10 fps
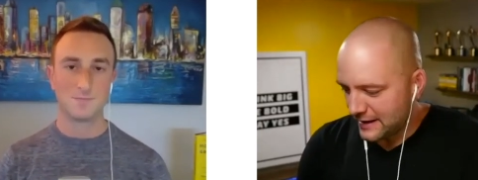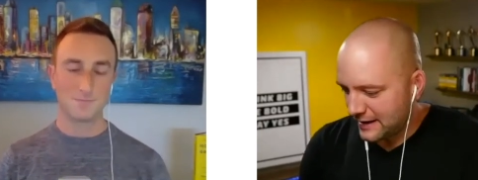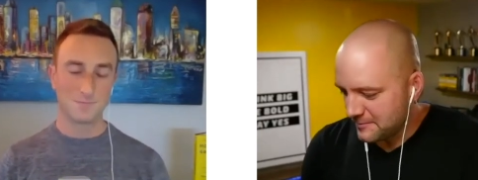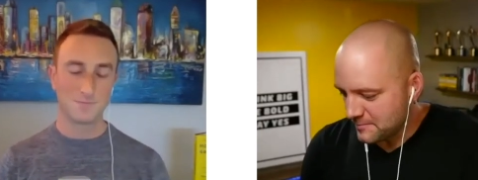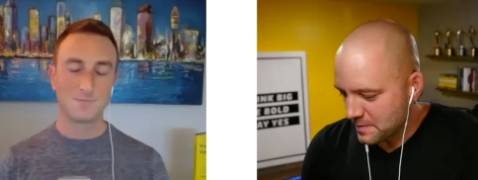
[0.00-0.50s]

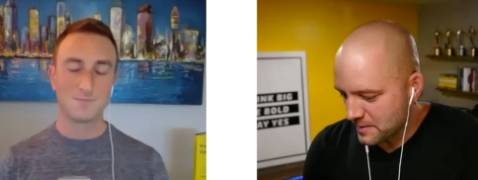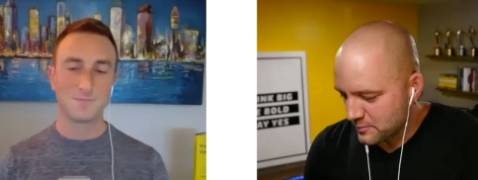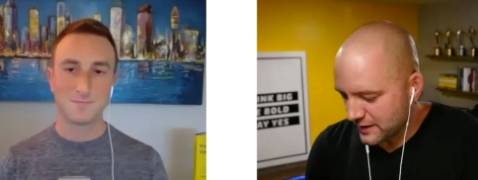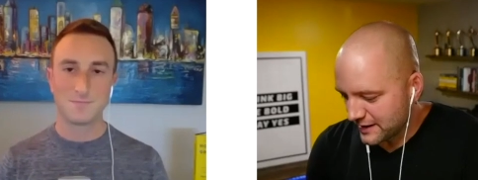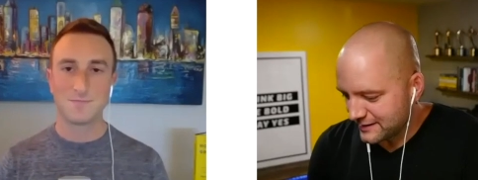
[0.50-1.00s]
Speaker 1: um,
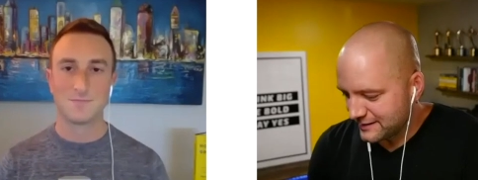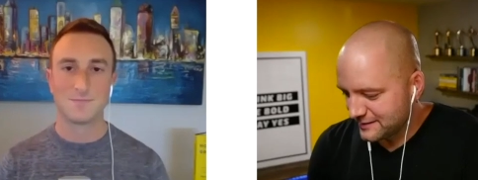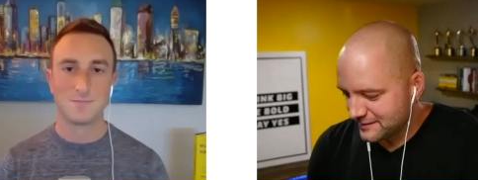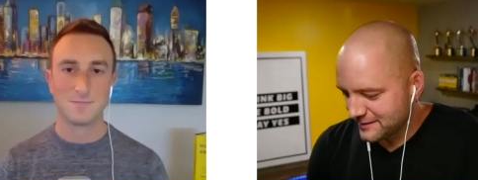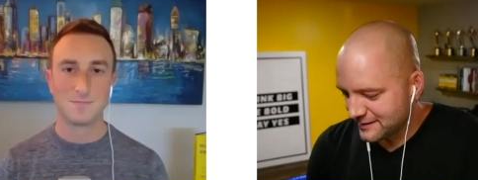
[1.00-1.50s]
but
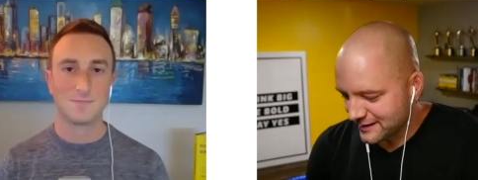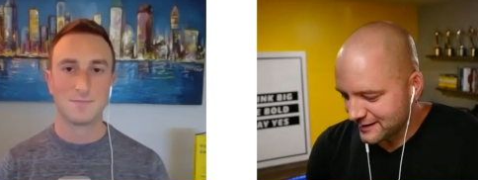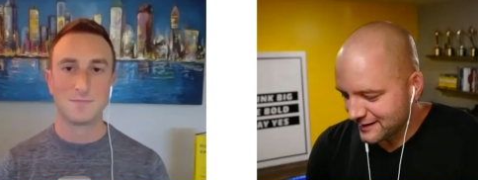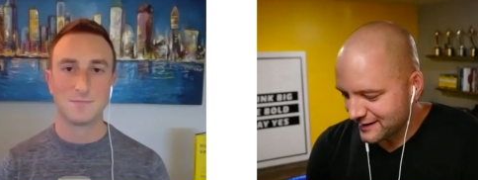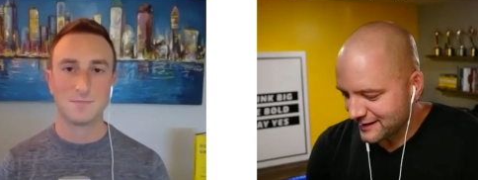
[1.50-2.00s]

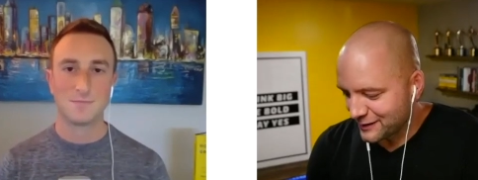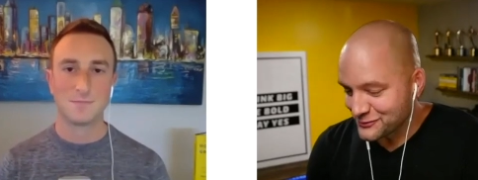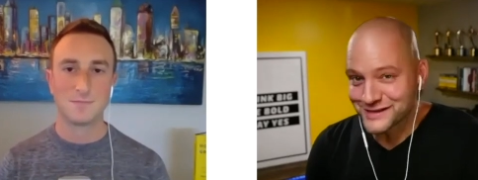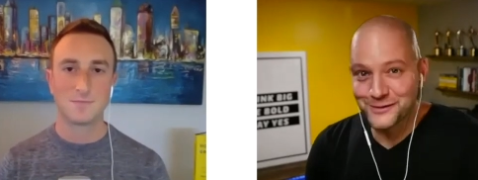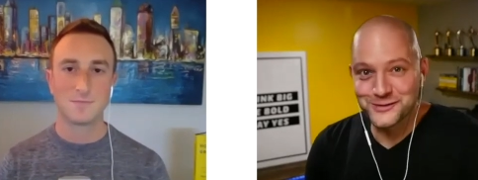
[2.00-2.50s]
uh, I
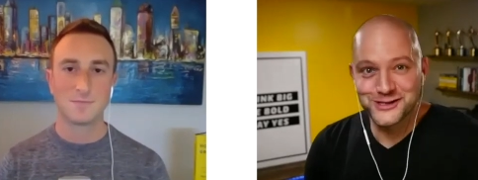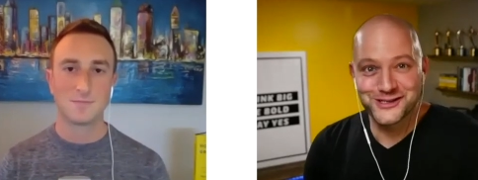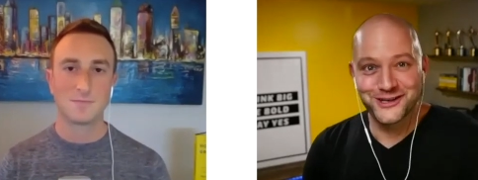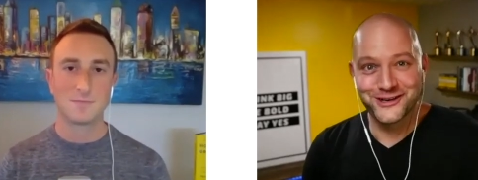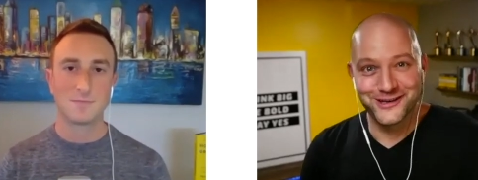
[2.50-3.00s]
was I was
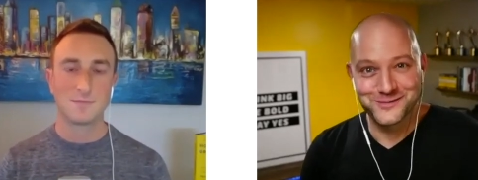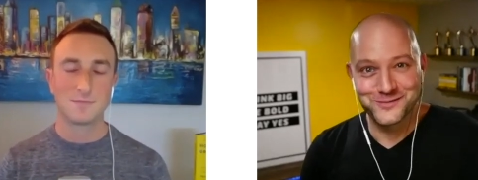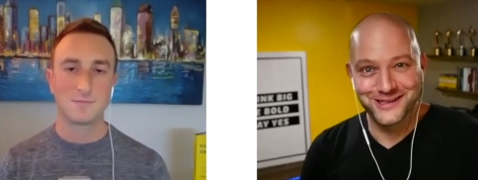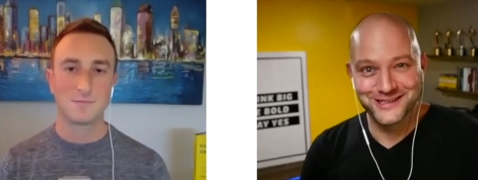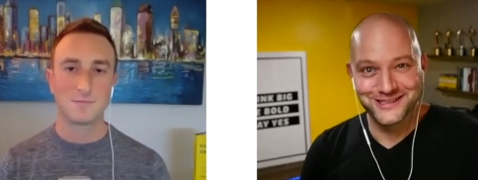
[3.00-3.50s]
just curious
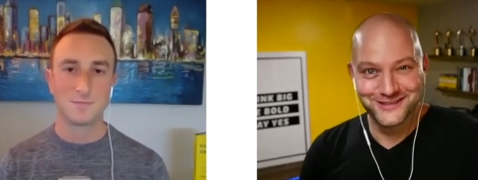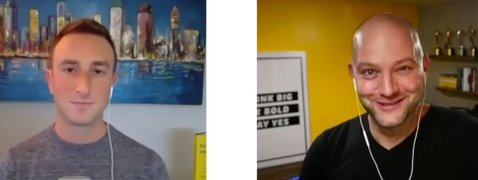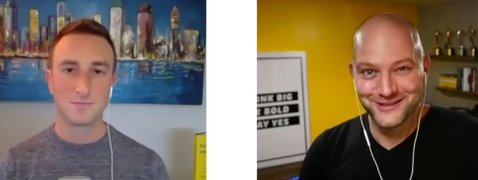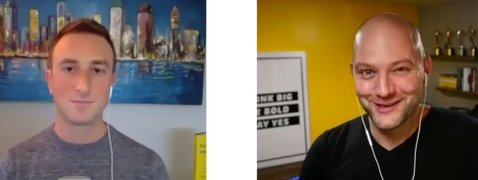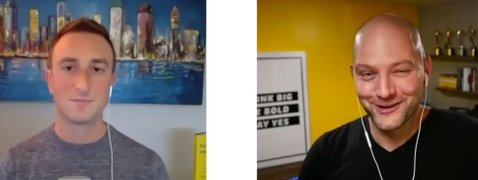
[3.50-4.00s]
because
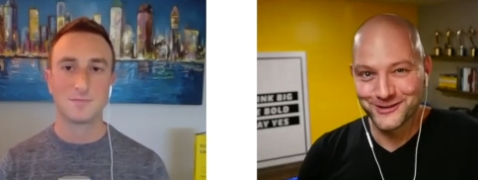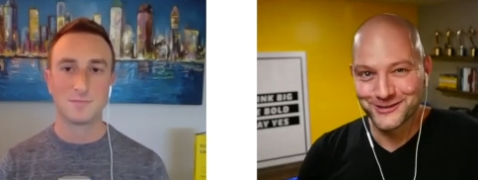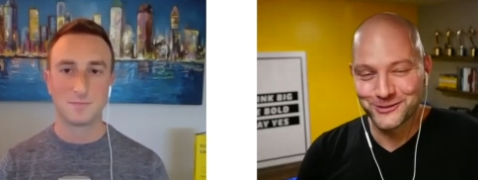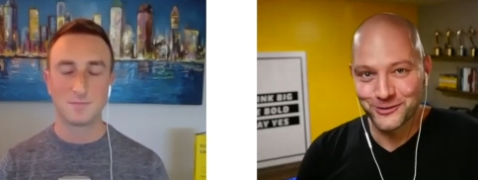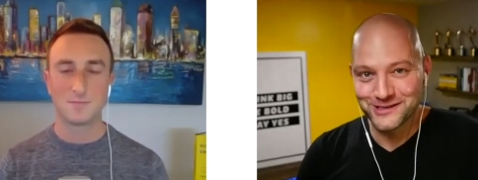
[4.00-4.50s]
you know our
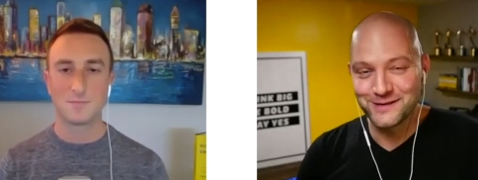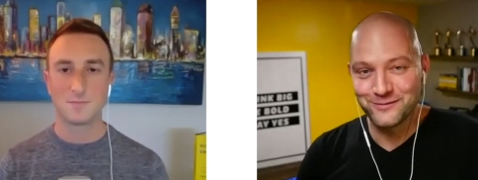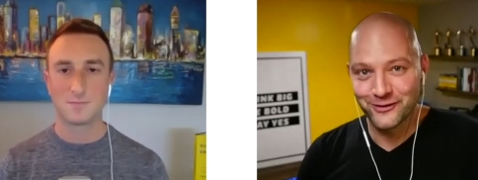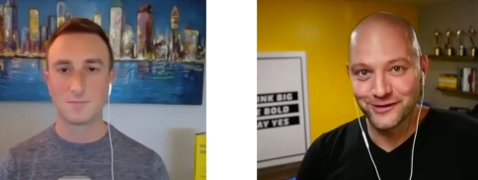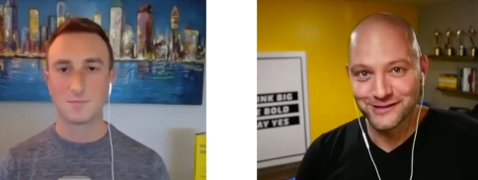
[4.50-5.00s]
stories
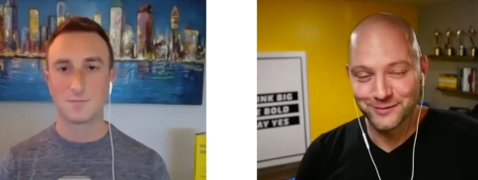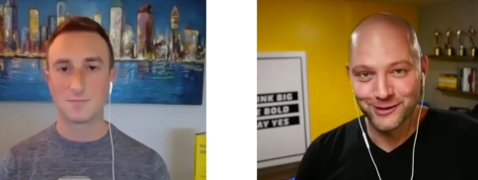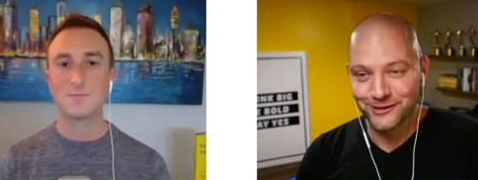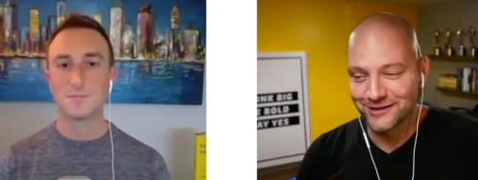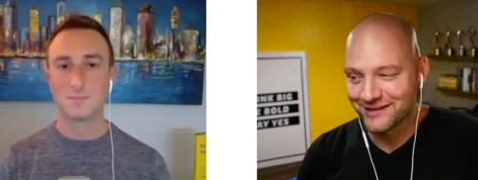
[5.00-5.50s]
seem very
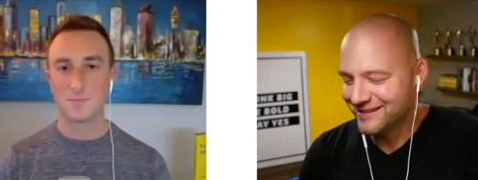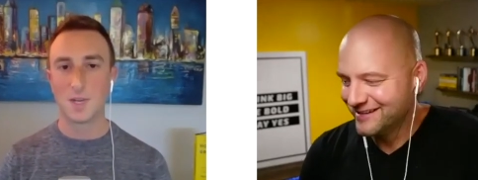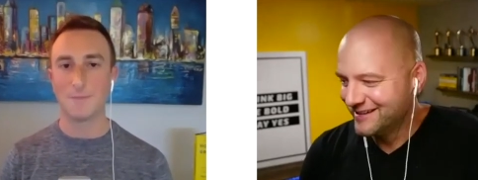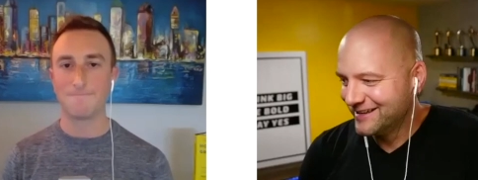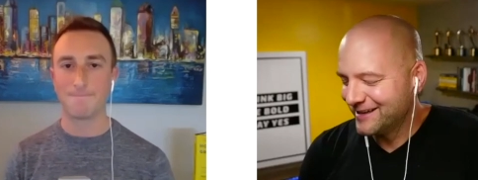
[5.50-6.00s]
similar and
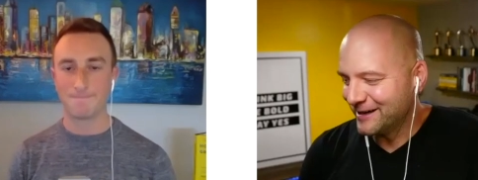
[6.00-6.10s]
yeah.